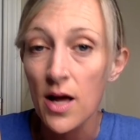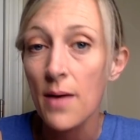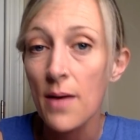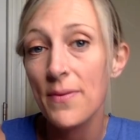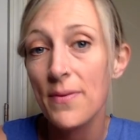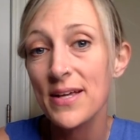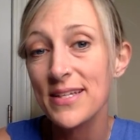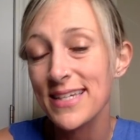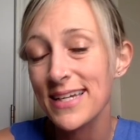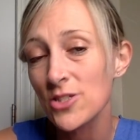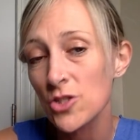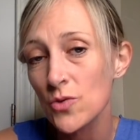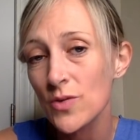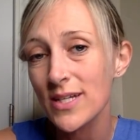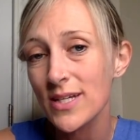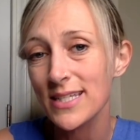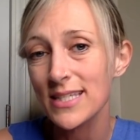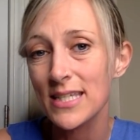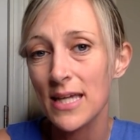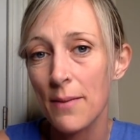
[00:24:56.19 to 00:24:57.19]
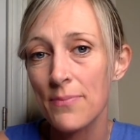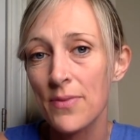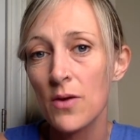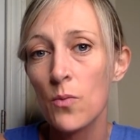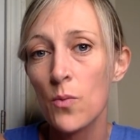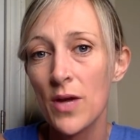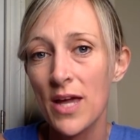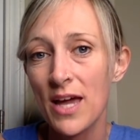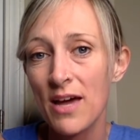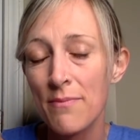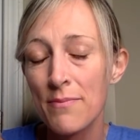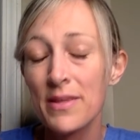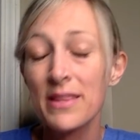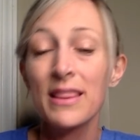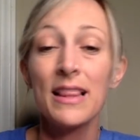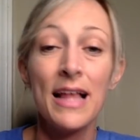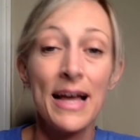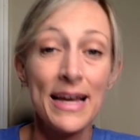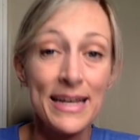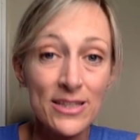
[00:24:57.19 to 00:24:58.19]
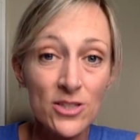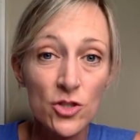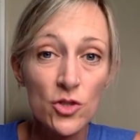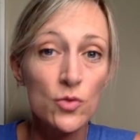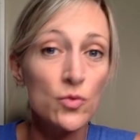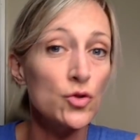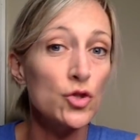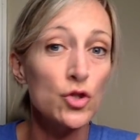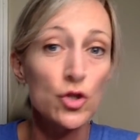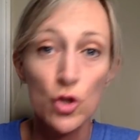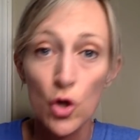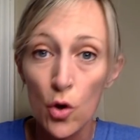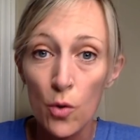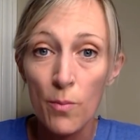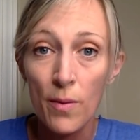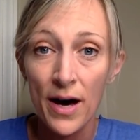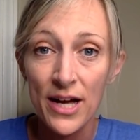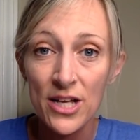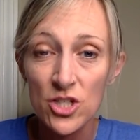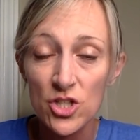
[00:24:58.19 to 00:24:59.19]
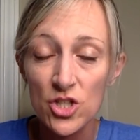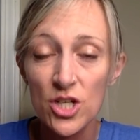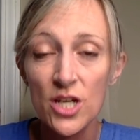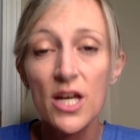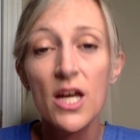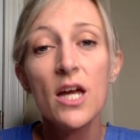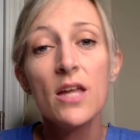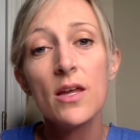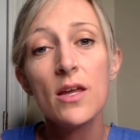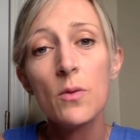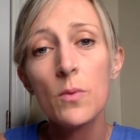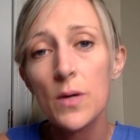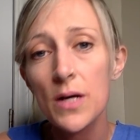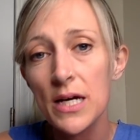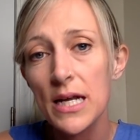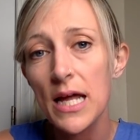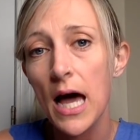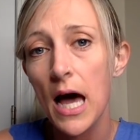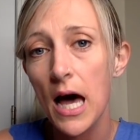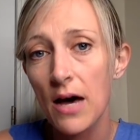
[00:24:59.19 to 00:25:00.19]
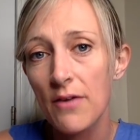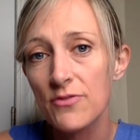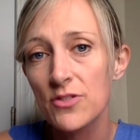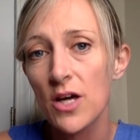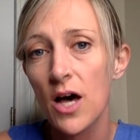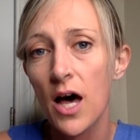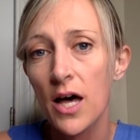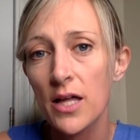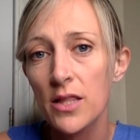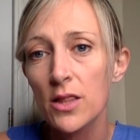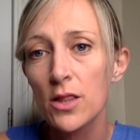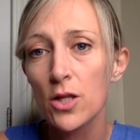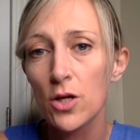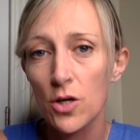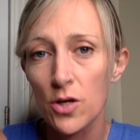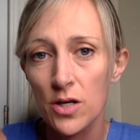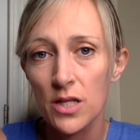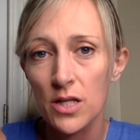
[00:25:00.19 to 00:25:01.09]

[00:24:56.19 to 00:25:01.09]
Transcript: because I do accept that we have been lied to so much that we're going to have to unlearn a